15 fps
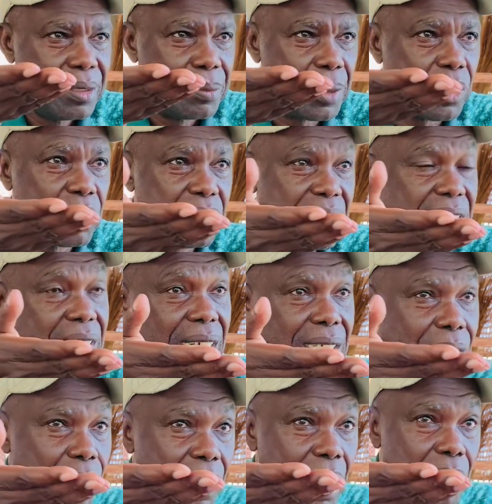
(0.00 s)
because near the
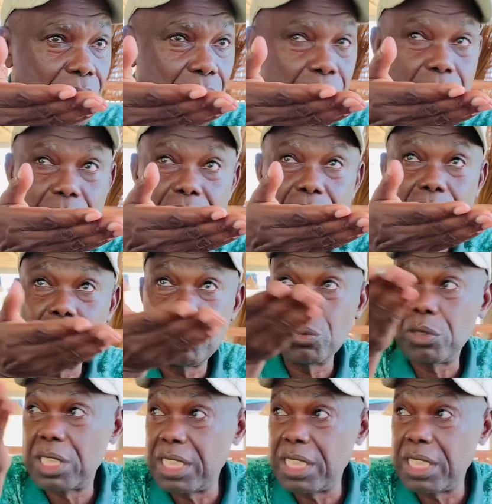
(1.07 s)
blood also, you see